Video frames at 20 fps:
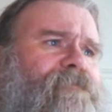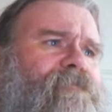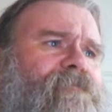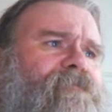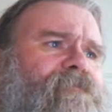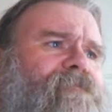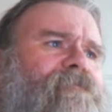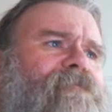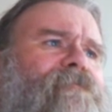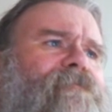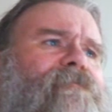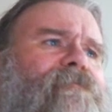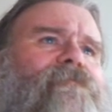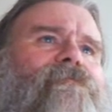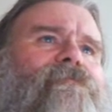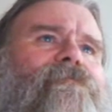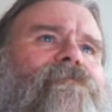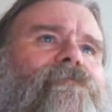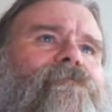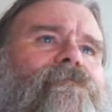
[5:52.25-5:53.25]

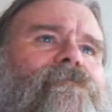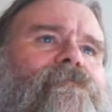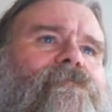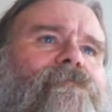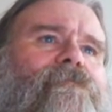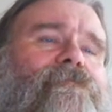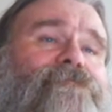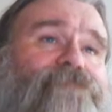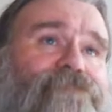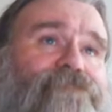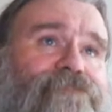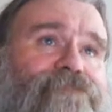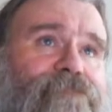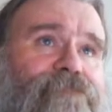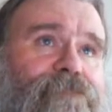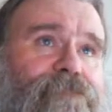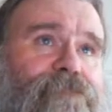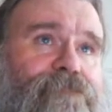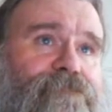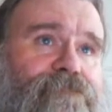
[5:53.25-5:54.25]

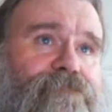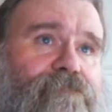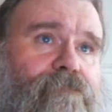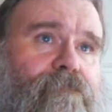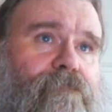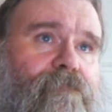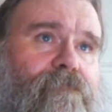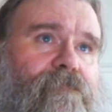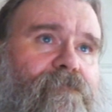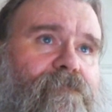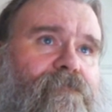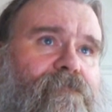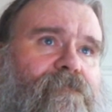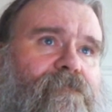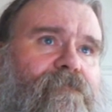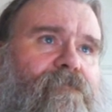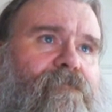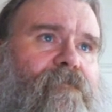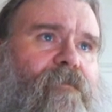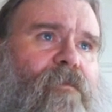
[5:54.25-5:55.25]

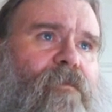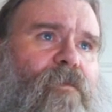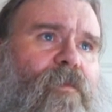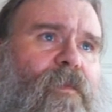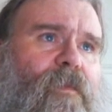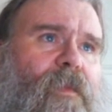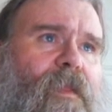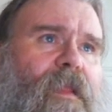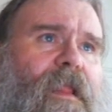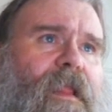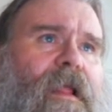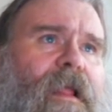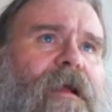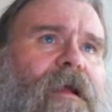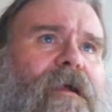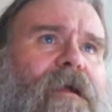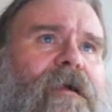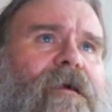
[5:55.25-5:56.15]
[no speech]